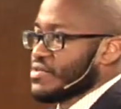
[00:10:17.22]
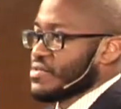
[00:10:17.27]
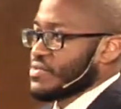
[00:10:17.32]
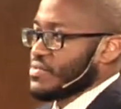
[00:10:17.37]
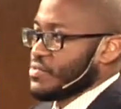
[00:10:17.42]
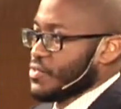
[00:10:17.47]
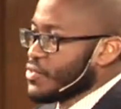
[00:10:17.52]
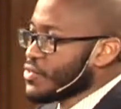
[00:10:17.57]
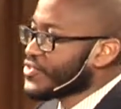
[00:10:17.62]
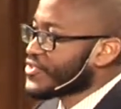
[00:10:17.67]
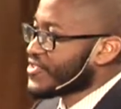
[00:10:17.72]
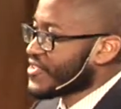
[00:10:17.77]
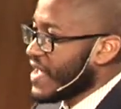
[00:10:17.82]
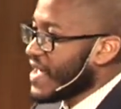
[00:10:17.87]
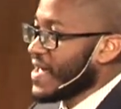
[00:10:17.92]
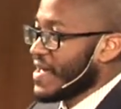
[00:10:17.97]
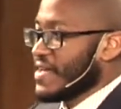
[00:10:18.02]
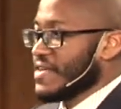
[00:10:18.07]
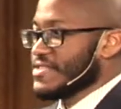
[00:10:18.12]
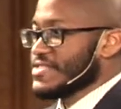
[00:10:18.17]
Ruth
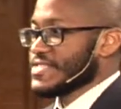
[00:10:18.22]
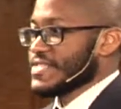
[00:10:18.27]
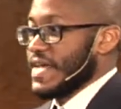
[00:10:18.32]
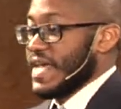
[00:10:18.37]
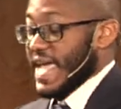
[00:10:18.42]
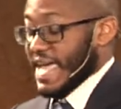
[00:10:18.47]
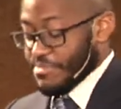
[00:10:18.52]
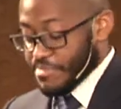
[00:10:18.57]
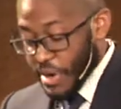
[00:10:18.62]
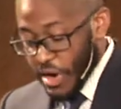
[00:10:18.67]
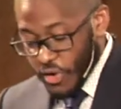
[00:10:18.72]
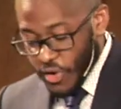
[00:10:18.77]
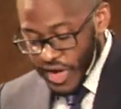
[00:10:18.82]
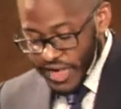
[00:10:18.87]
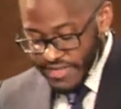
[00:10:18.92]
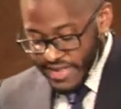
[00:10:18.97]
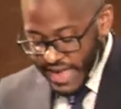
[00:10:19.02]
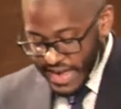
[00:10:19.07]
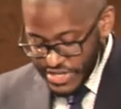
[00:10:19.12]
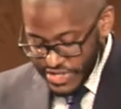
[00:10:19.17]
stays. And
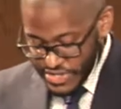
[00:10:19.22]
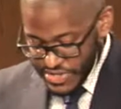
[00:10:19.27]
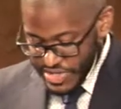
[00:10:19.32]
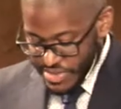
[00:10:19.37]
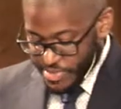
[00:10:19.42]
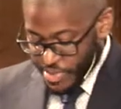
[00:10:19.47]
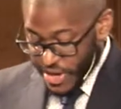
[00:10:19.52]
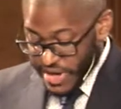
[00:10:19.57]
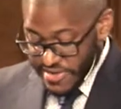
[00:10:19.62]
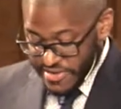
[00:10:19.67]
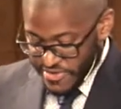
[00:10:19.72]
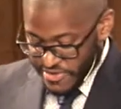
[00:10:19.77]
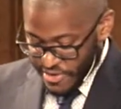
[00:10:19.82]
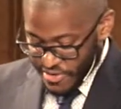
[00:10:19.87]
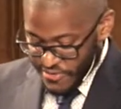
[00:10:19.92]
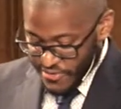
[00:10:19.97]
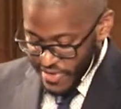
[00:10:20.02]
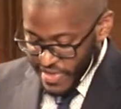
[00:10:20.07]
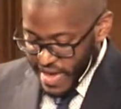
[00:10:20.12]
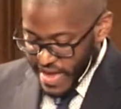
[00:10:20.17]
Boaz actually praises
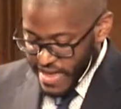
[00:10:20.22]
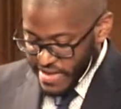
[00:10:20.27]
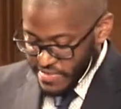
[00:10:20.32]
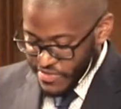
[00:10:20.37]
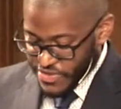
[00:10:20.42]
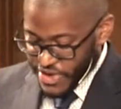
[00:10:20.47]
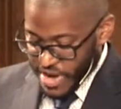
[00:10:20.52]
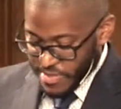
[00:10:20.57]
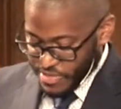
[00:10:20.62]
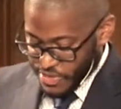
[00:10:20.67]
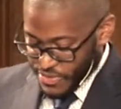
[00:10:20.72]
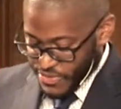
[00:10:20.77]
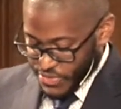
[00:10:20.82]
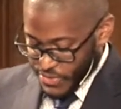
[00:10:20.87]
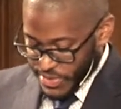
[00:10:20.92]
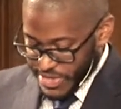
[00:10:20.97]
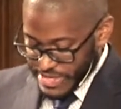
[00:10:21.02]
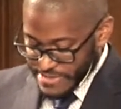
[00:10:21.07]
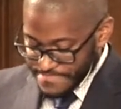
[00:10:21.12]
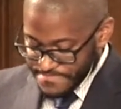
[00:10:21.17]
her for that in chapter
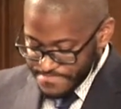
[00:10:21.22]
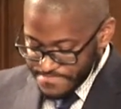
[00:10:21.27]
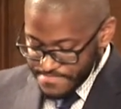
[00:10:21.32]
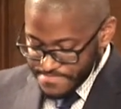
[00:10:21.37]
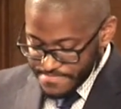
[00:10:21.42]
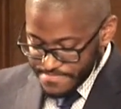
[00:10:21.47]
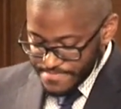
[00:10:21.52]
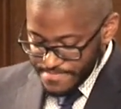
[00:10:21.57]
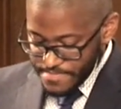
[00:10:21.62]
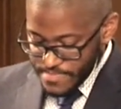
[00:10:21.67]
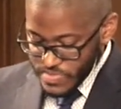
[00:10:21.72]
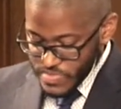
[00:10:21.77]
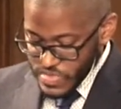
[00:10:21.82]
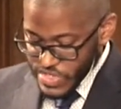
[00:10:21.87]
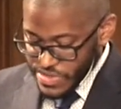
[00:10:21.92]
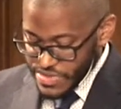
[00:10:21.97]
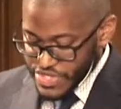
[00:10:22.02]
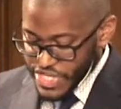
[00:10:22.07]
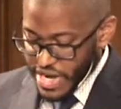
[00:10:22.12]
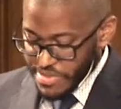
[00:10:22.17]
3.
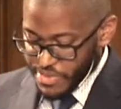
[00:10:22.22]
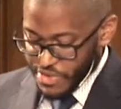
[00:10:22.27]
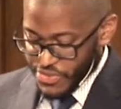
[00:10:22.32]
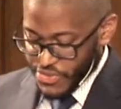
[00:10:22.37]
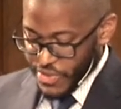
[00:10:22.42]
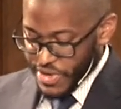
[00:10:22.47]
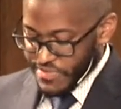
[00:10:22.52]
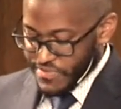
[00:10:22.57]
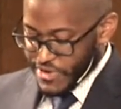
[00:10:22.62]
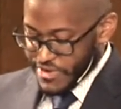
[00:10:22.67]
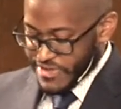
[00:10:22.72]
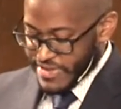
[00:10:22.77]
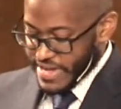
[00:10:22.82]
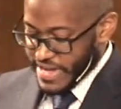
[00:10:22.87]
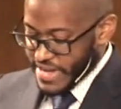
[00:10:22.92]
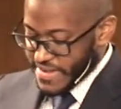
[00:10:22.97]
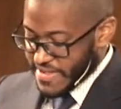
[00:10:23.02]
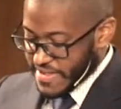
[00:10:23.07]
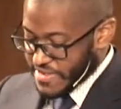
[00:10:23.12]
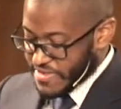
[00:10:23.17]
Chapter 3 and verse
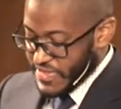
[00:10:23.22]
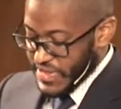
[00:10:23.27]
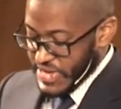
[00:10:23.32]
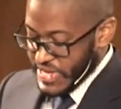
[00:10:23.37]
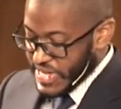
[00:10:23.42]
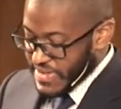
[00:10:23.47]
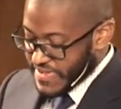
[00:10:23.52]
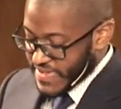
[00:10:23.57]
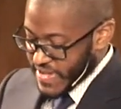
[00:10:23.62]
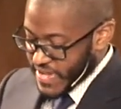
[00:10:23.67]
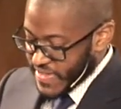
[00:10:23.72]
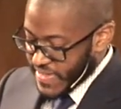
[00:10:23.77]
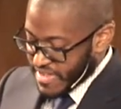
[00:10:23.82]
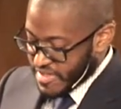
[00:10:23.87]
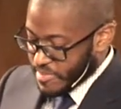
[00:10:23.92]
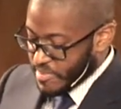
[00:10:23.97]
10, it says, then he said, that's